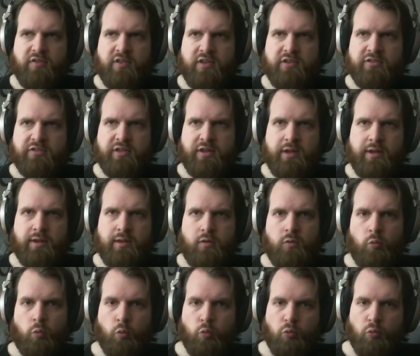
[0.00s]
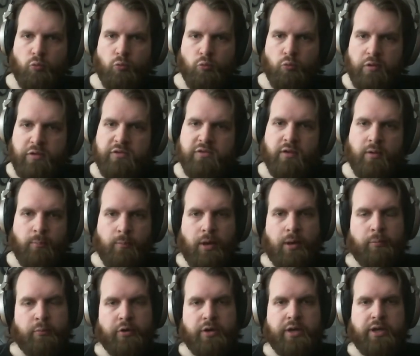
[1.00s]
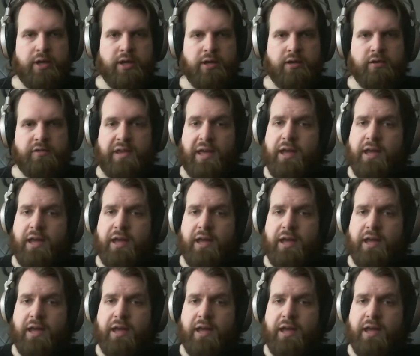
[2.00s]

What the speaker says: this in recent memory is